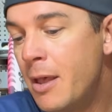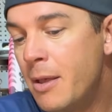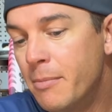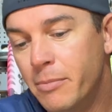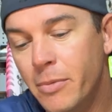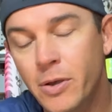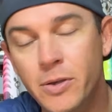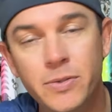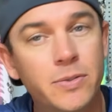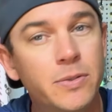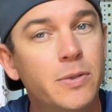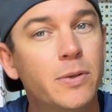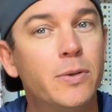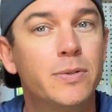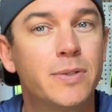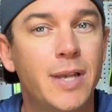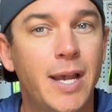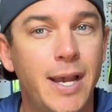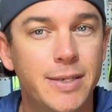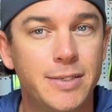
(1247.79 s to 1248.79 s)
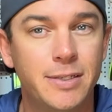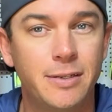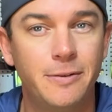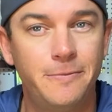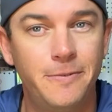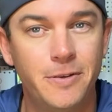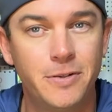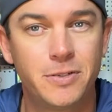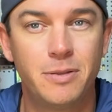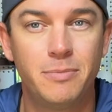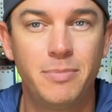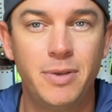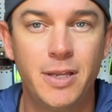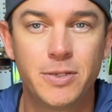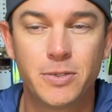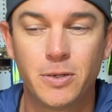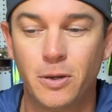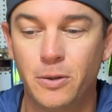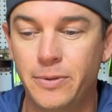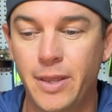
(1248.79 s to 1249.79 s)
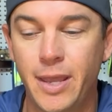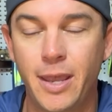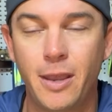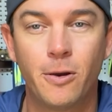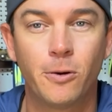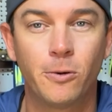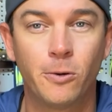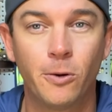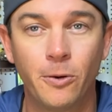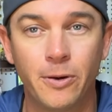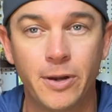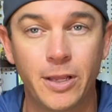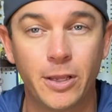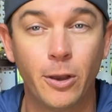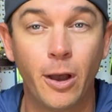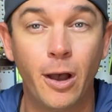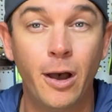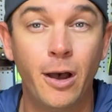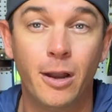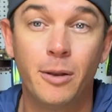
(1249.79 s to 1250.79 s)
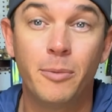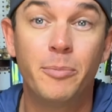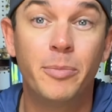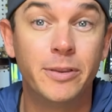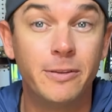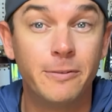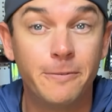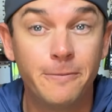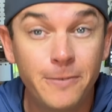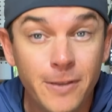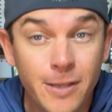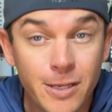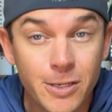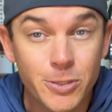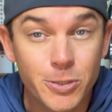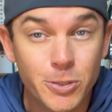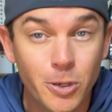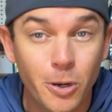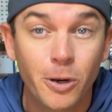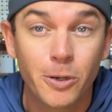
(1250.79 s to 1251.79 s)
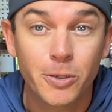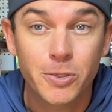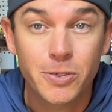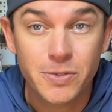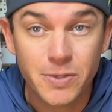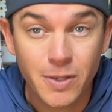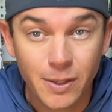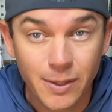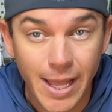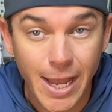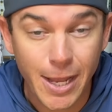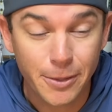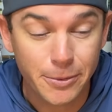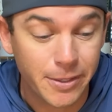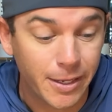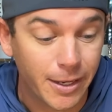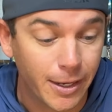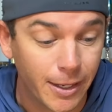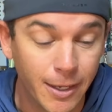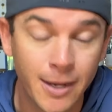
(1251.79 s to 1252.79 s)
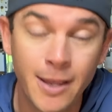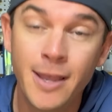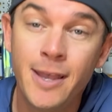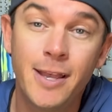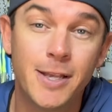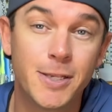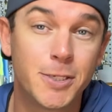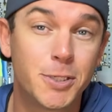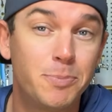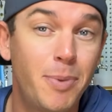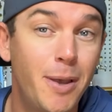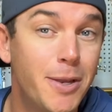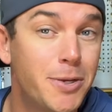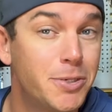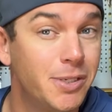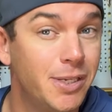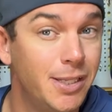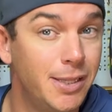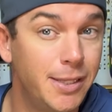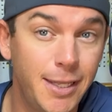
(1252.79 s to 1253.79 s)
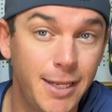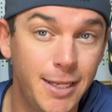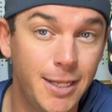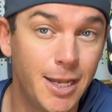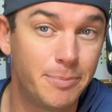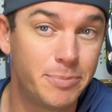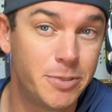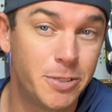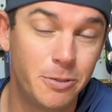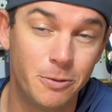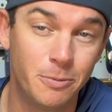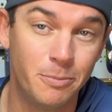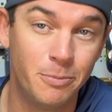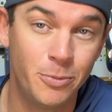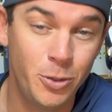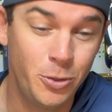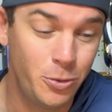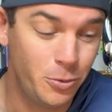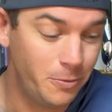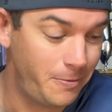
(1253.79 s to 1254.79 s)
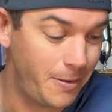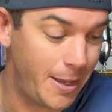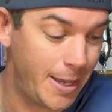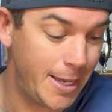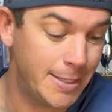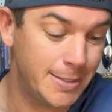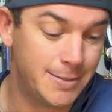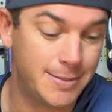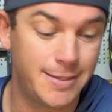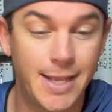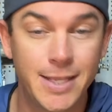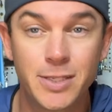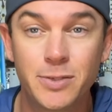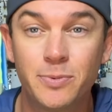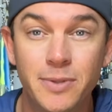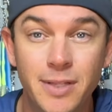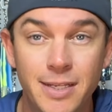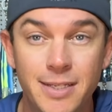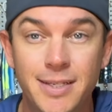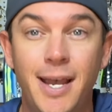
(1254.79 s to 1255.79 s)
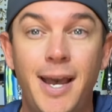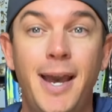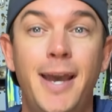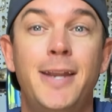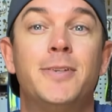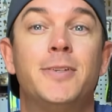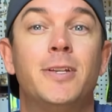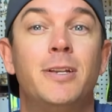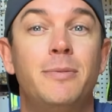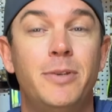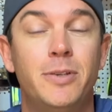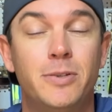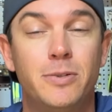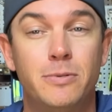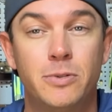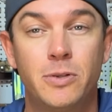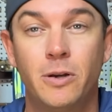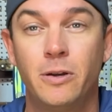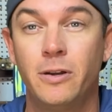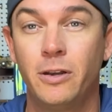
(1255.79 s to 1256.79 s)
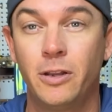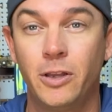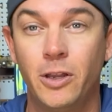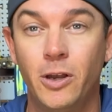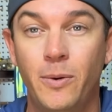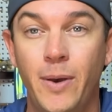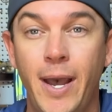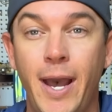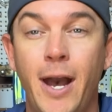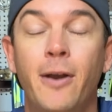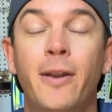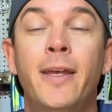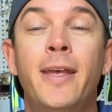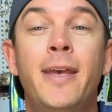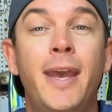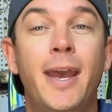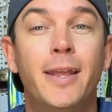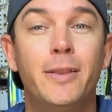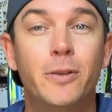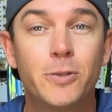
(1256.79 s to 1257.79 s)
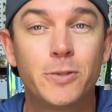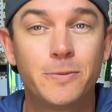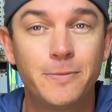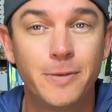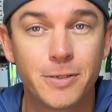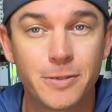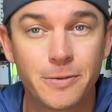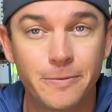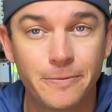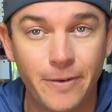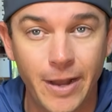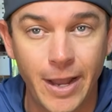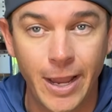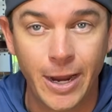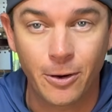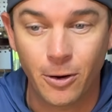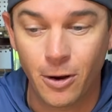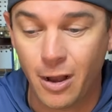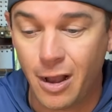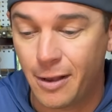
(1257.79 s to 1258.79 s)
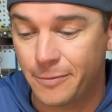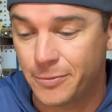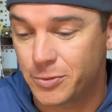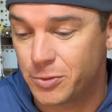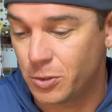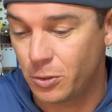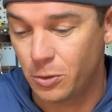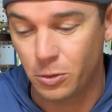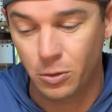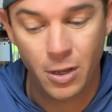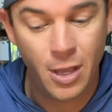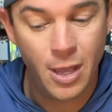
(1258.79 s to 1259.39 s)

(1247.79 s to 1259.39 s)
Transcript: most of those guys that have fished the beach all day are already gone, but the fish are still out there, especially leading up to a moon phase. That's when the tide is going to be starting to go out and those fish fire off. So